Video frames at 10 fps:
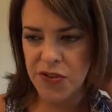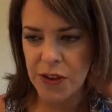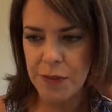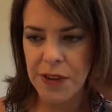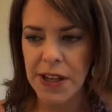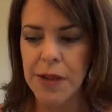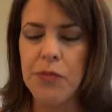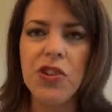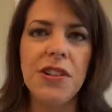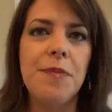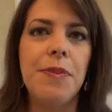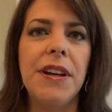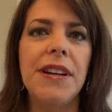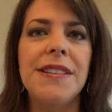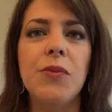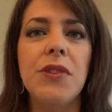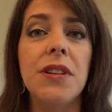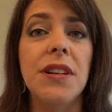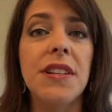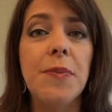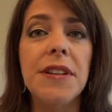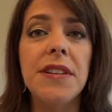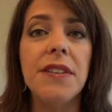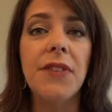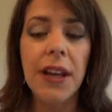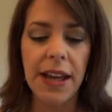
from them just because it was inexpensive,